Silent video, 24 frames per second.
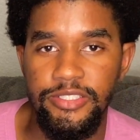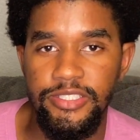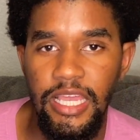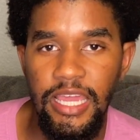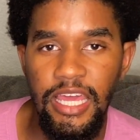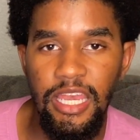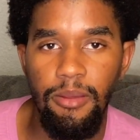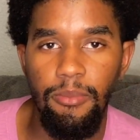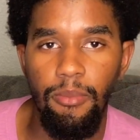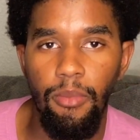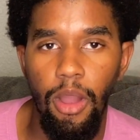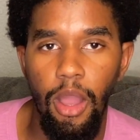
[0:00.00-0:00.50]

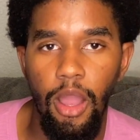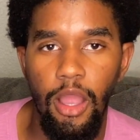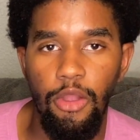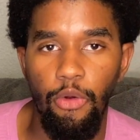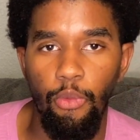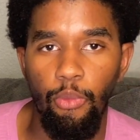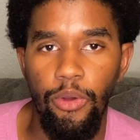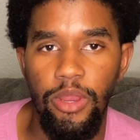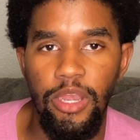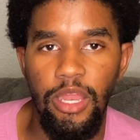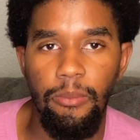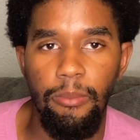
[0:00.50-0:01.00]
Janet Mock
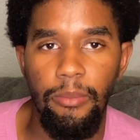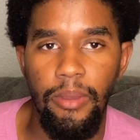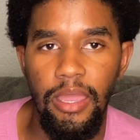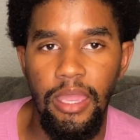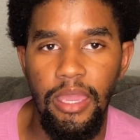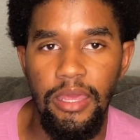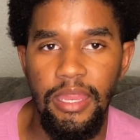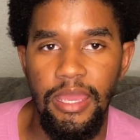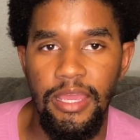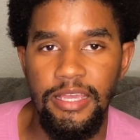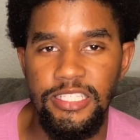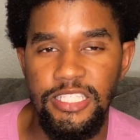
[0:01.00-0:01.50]
went and
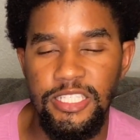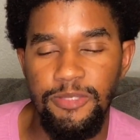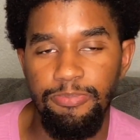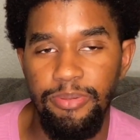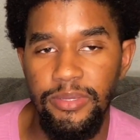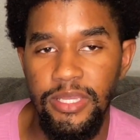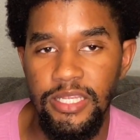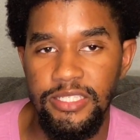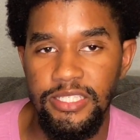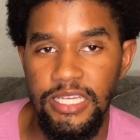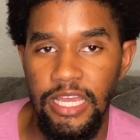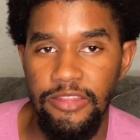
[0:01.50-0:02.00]
made a
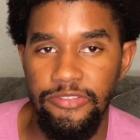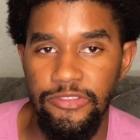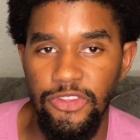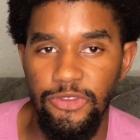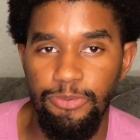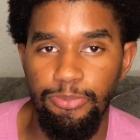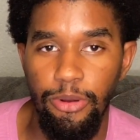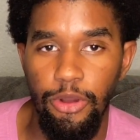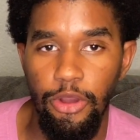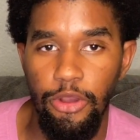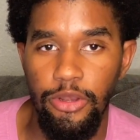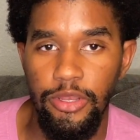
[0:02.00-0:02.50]
speech at this
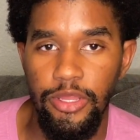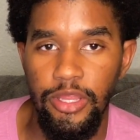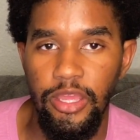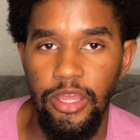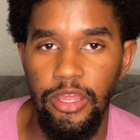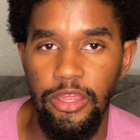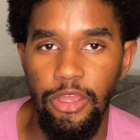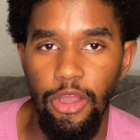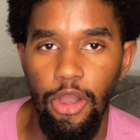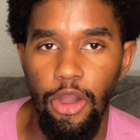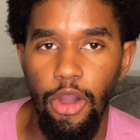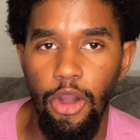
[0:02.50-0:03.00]
party,
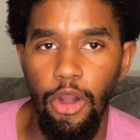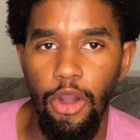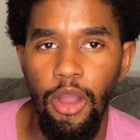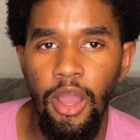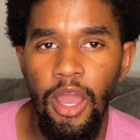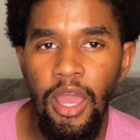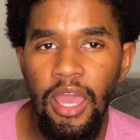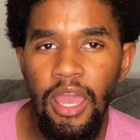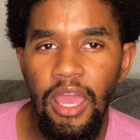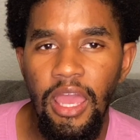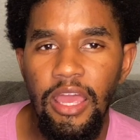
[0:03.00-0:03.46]
and y'all,